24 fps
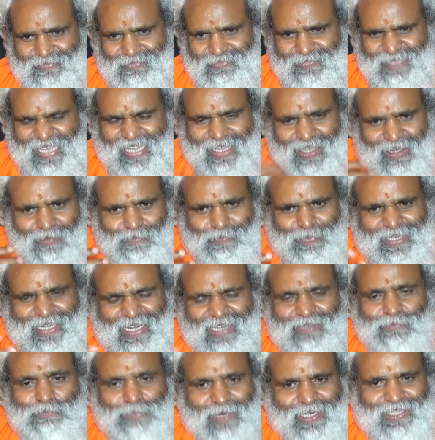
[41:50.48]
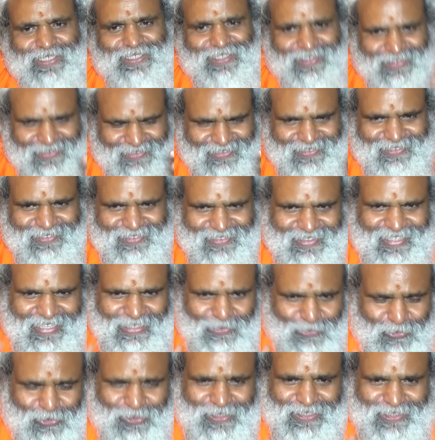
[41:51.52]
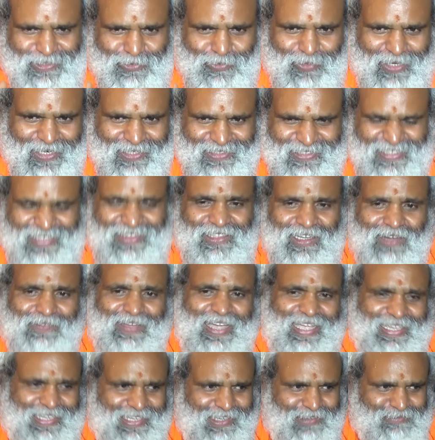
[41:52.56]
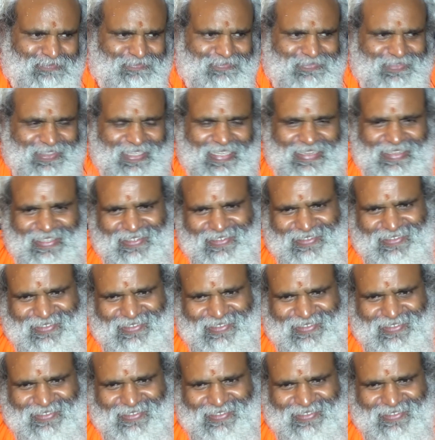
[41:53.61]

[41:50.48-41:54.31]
A competent person, they use this word. Siddha Vakyam iti.